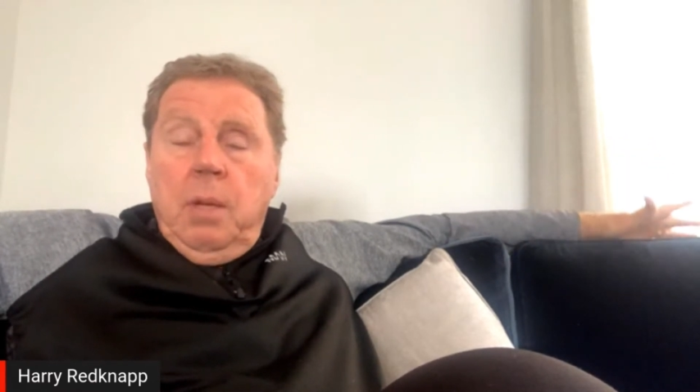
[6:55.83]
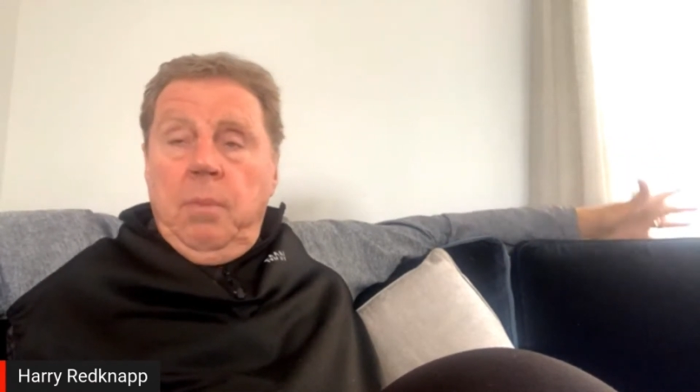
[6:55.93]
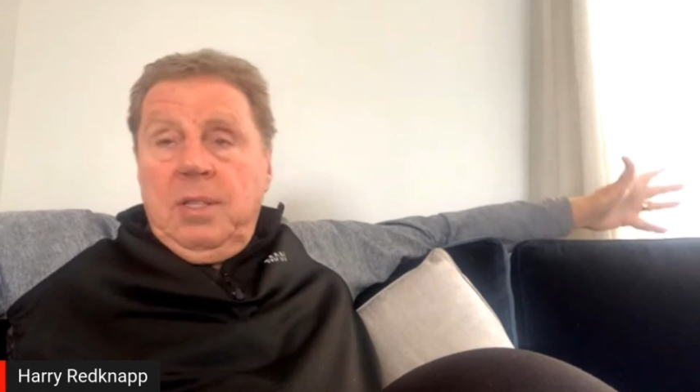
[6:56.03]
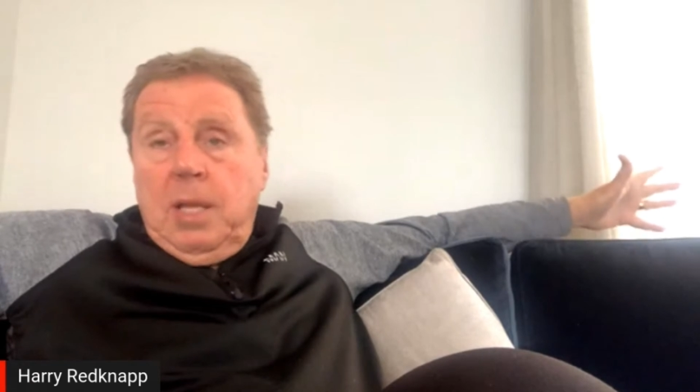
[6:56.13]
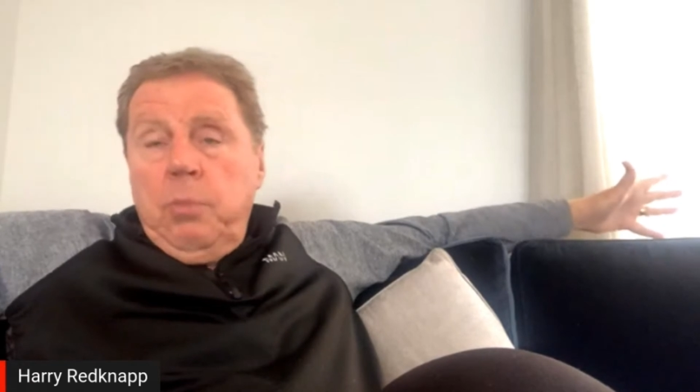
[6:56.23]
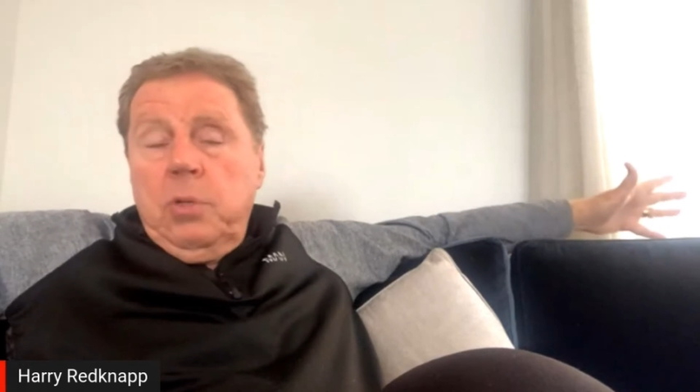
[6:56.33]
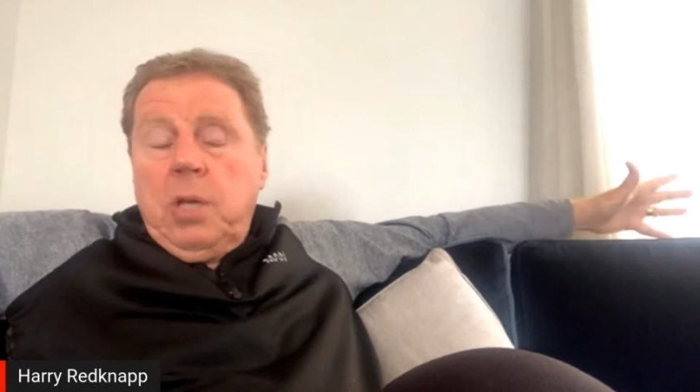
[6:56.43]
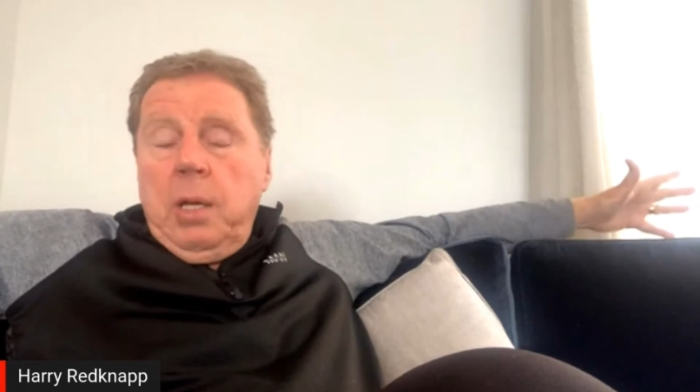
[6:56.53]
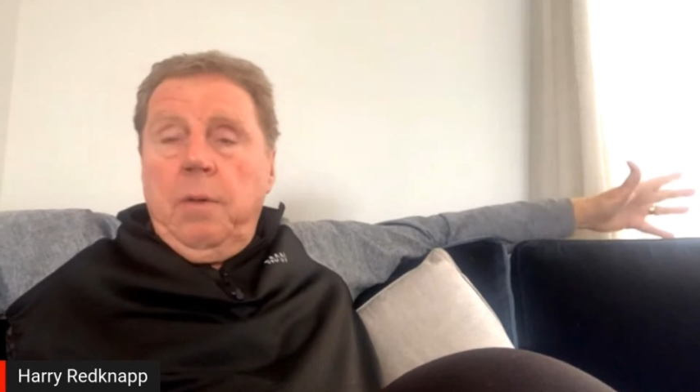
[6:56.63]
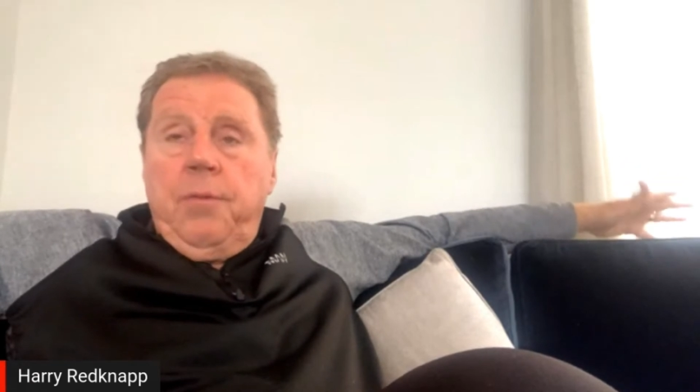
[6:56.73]
My dad would
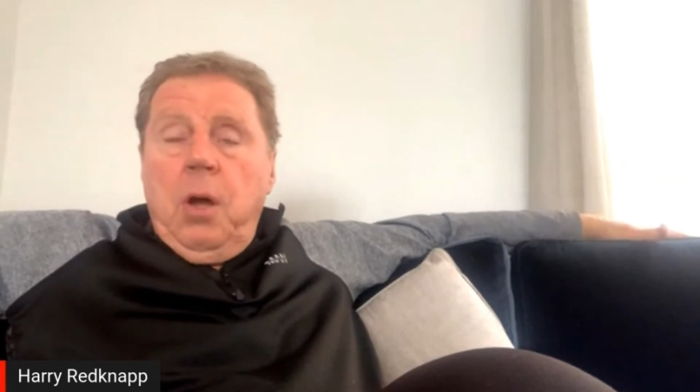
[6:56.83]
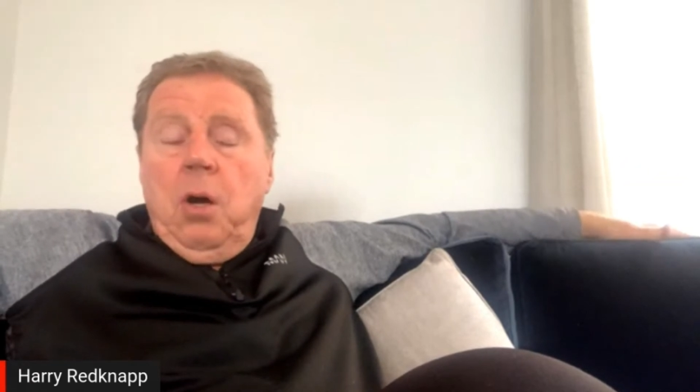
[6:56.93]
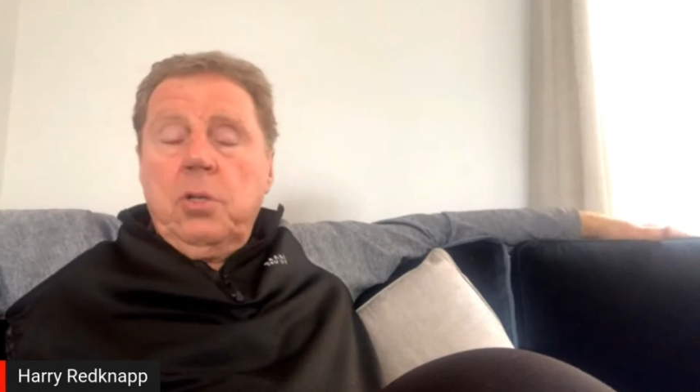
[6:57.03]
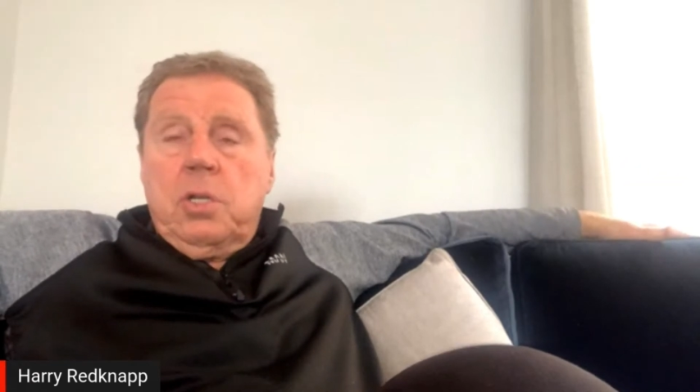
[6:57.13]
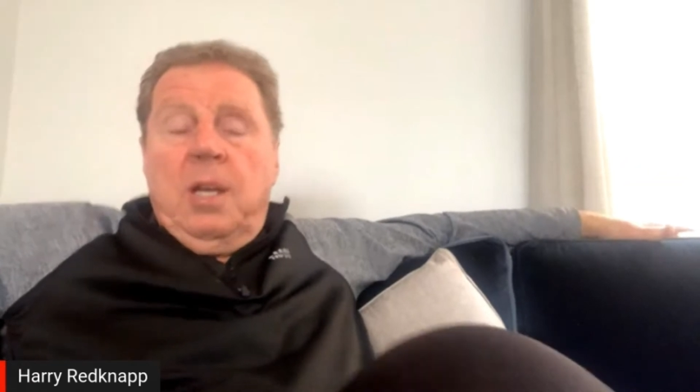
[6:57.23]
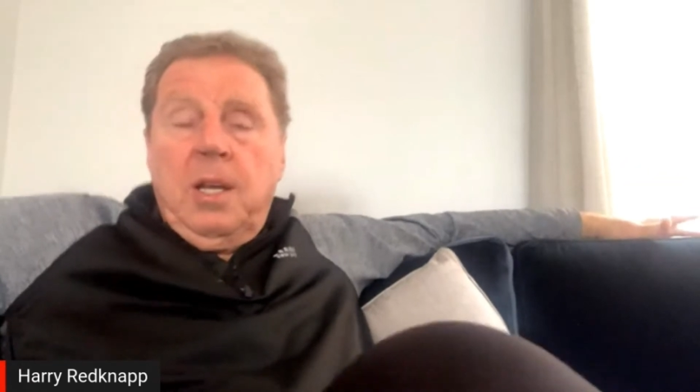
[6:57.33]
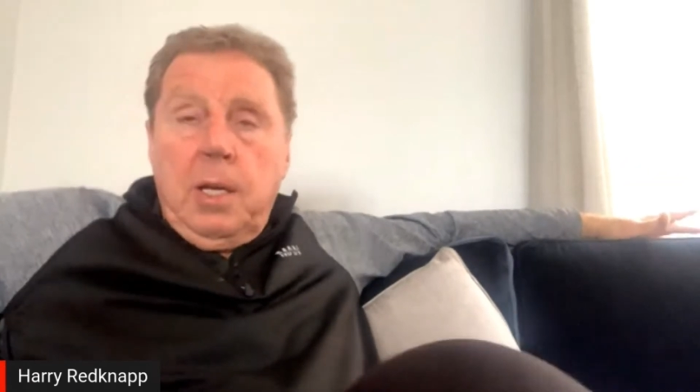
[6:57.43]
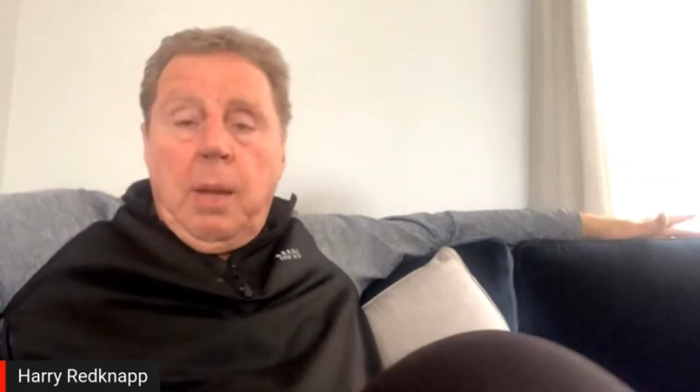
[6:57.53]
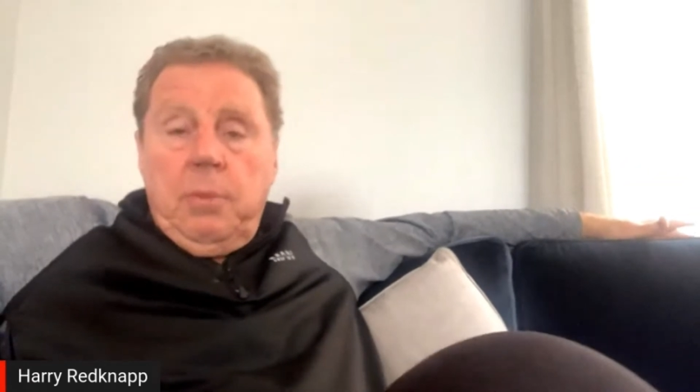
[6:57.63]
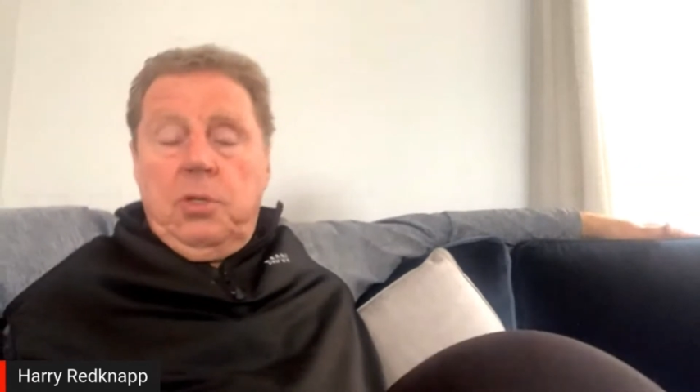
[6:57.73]
take a flask and a
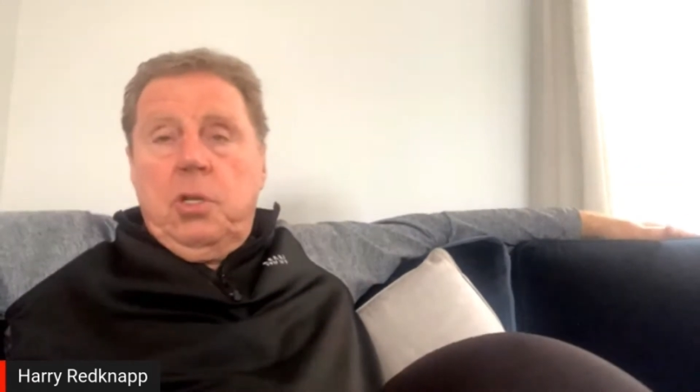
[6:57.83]
couple of